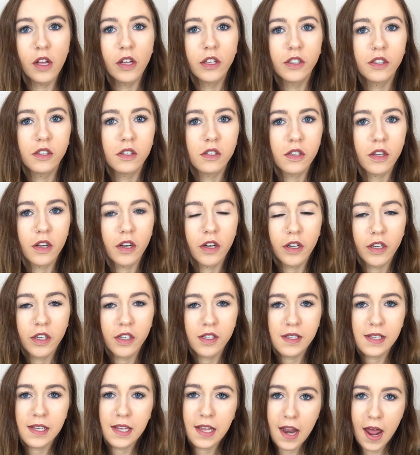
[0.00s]
So
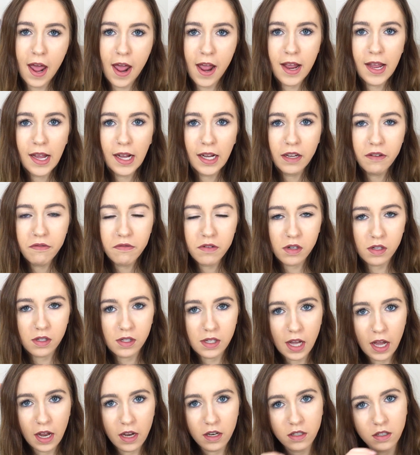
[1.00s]
today I've
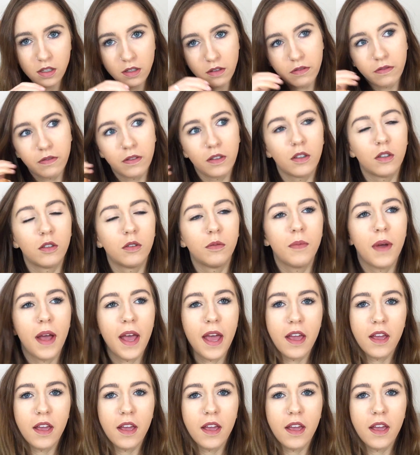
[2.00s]
decided to film